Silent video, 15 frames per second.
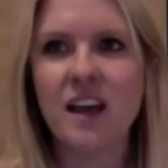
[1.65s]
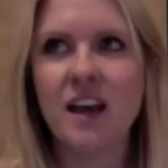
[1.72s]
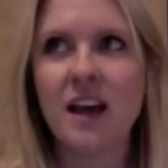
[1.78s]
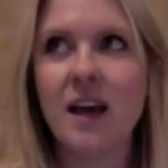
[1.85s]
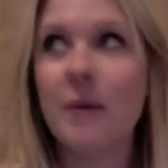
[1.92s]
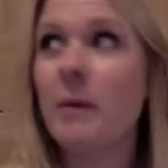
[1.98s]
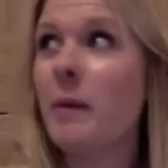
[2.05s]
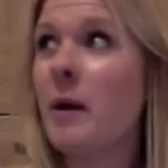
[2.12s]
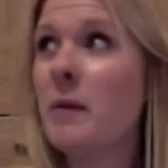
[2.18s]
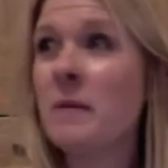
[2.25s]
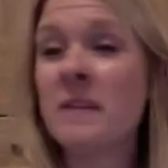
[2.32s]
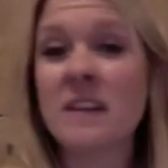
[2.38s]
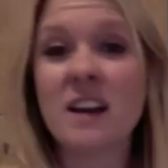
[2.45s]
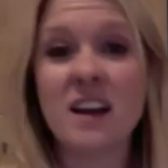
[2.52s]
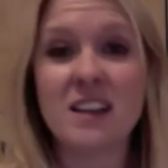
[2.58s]
I'm hoping
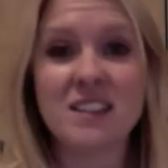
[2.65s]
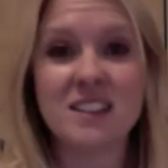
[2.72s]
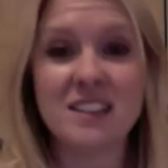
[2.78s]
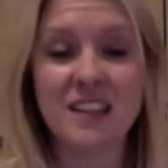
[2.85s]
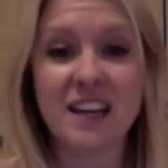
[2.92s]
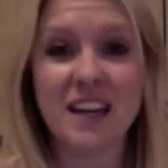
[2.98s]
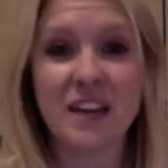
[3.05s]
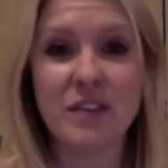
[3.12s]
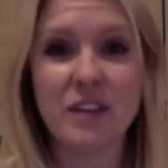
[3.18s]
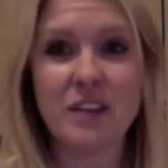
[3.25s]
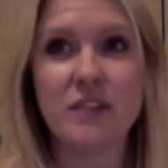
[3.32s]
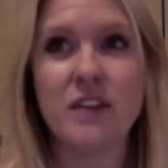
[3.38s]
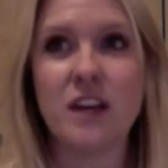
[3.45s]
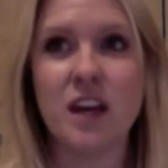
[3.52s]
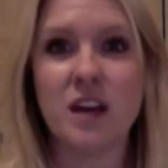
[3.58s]
the lighting's okay for this
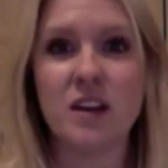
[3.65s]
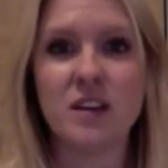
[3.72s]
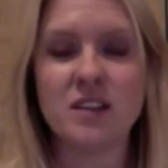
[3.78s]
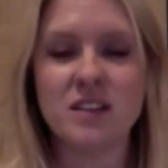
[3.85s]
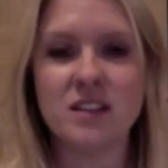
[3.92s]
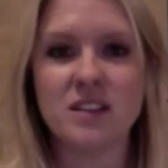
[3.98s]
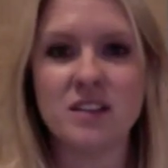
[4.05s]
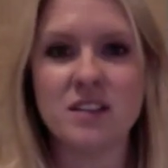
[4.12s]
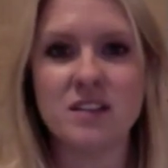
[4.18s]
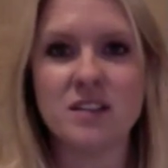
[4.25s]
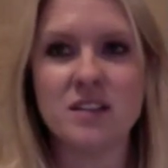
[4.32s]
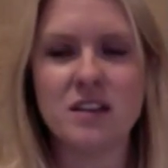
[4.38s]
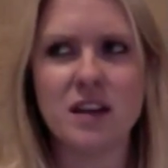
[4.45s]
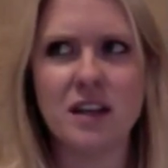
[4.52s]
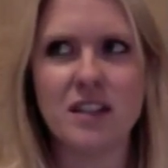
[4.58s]
video because it's
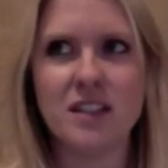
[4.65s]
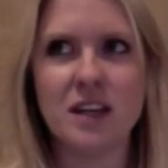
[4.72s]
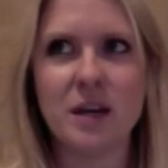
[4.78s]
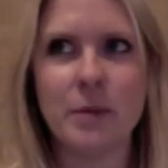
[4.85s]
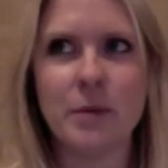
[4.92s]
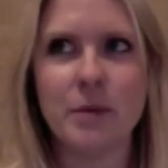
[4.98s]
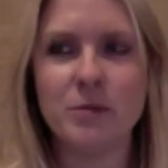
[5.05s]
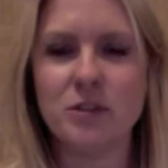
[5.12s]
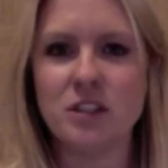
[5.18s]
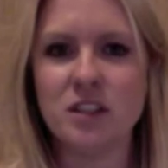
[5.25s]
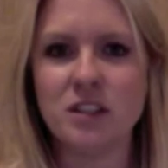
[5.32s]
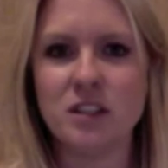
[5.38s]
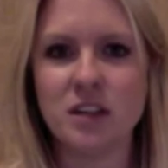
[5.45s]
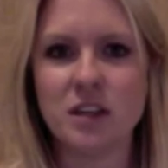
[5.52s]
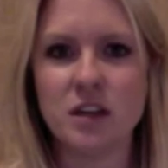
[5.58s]
night time and I'm just
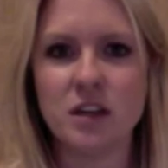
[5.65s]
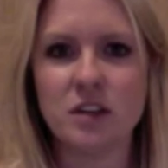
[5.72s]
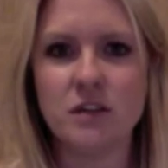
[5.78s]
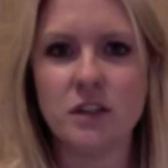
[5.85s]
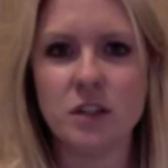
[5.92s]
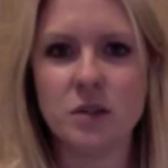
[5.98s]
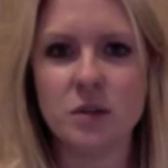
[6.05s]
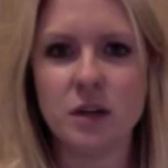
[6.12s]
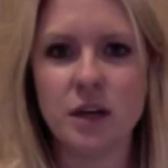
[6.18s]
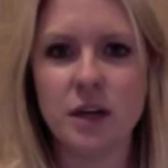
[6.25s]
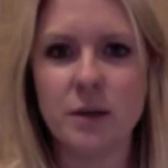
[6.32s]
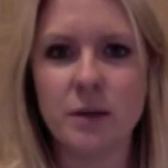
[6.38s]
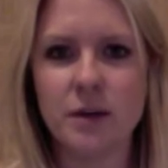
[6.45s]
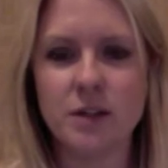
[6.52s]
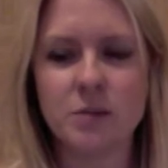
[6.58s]
using artificial light,
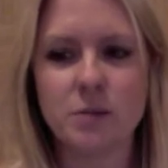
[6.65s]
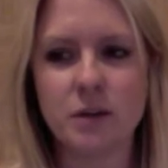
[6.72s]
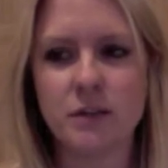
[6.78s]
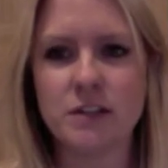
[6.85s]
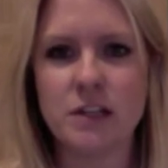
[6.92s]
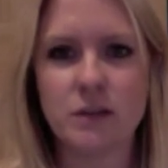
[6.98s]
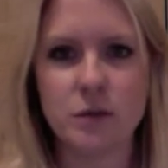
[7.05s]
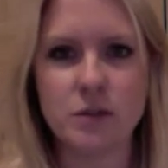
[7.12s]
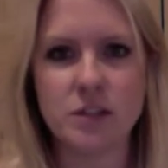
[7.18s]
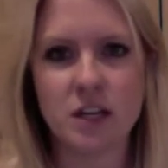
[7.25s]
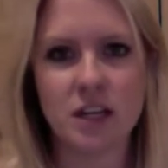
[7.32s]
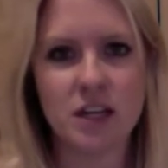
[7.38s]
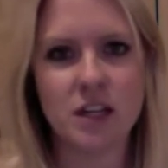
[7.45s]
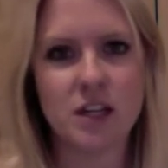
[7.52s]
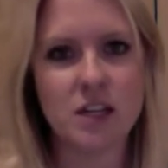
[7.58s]
whereas previously I've always done
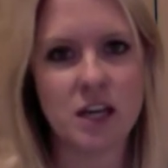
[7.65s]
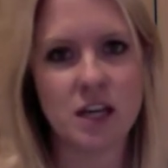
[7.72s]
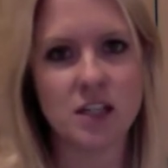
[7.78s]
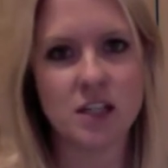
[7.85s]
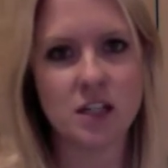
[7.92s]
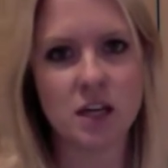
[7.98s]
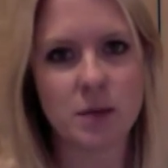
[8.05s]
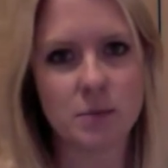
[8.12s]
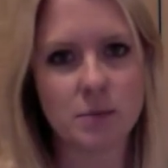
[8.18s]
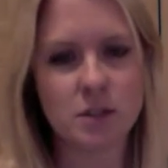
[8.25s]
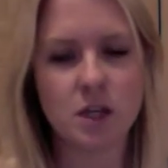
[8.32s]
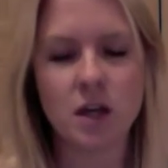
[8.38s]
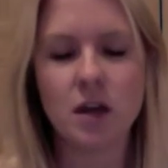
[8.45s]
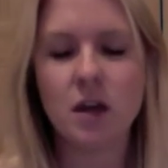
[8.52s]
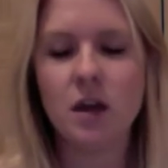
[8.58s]
it in the daytime.
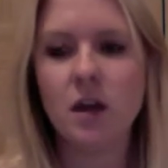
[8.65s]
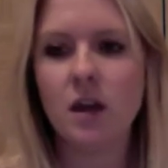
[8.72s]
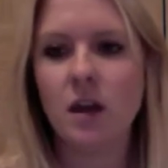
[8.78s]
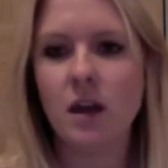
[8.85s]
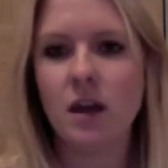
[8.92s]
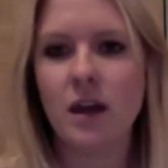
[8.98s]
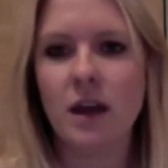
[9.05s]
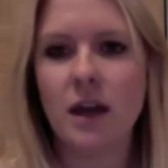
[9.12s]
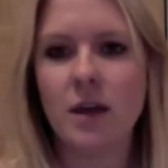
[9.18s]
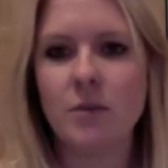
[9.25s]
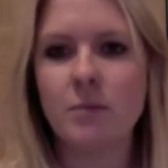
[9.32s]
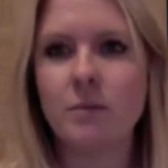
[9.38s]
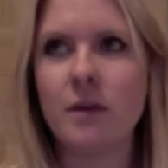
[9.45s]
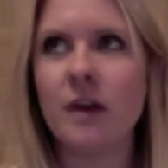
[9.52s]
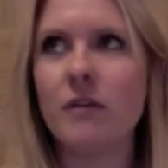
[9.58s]
So
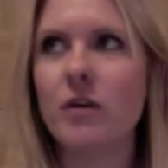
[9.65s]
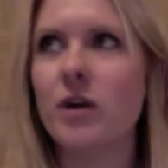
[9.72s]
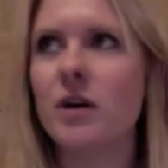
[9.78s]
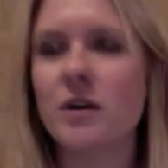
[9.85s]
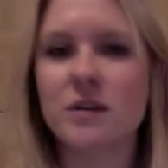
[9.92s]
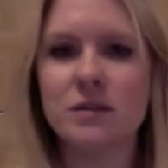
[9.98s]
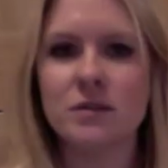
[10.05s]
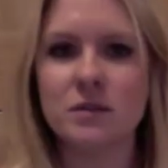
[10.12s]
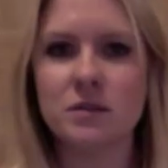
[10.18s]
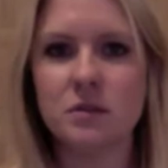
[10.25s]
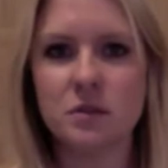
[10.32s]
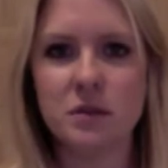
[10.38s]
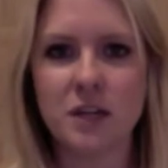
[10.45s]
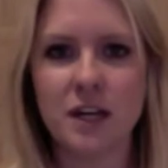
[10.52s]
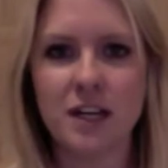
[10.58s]
I've got all
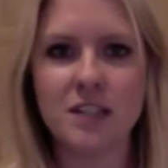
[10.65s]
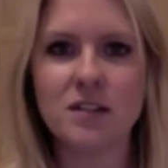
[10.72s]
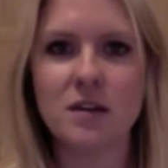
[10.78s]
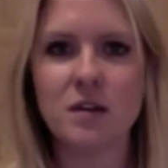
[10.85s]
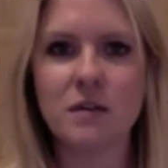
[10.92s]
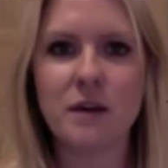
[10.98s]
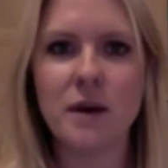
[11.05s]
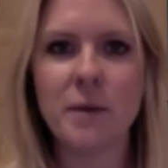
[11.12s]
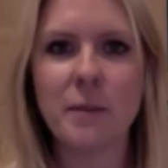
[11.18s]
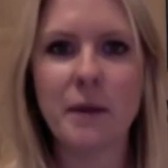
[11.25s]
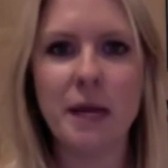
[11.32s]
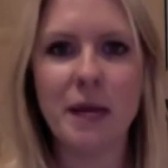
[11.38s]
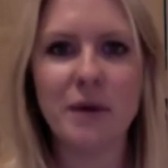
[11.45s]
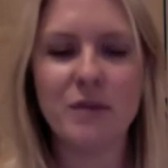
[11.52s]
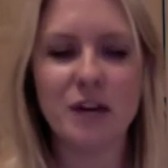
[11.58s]
the lights on around
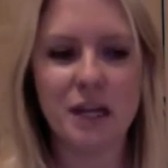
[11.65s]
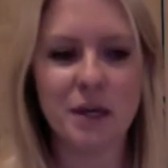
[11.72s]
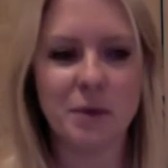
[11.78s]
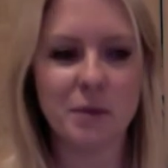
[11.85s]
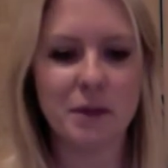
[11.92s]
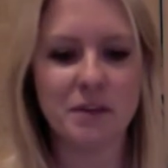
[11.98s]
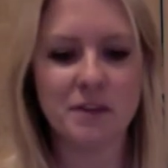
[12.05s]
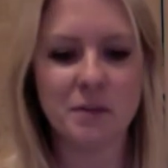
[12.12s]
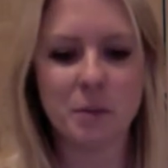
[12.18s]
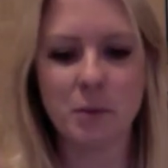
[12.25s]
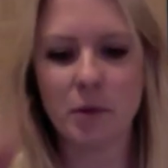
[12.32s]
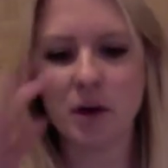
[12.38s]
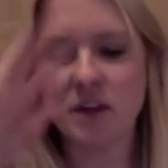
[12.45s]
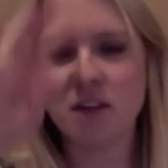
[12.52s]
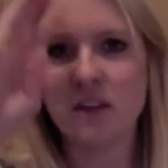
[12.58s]
me, really hoping it's going to be
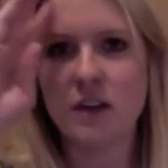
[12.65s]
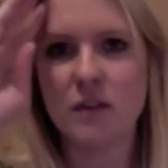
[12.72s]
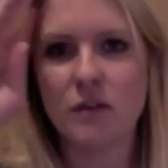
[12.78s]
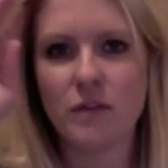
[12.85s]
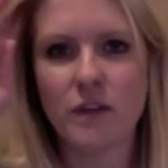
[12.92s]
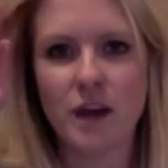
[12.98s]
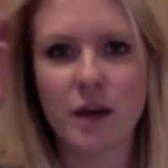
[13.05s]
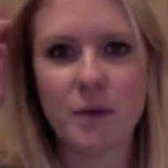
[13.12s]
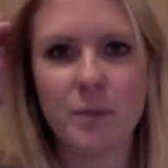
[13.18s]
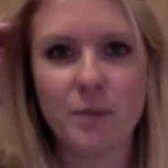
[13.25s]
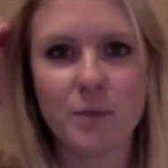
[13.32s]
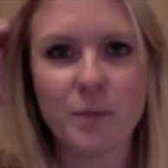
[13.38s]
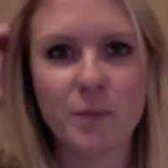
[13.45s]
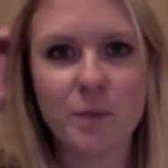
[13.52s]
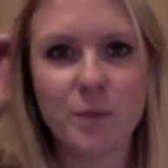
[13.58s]
bright enough
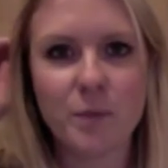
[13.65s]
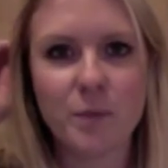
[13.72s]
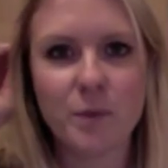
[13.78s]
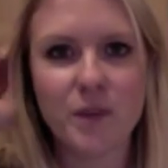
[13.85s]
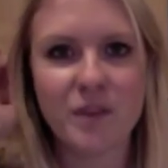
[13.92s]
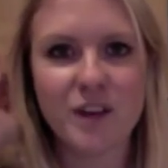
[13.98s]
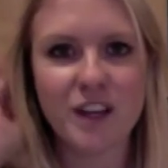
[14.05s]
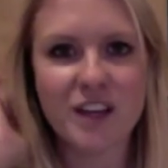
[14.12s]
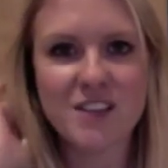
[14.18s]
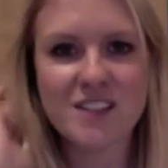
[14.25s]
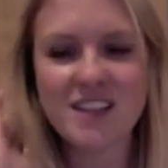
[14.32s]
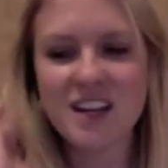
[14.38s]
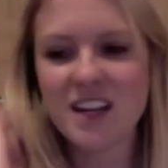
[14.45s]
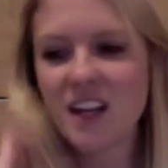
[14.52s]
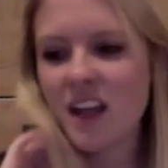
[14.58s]
when the video is done.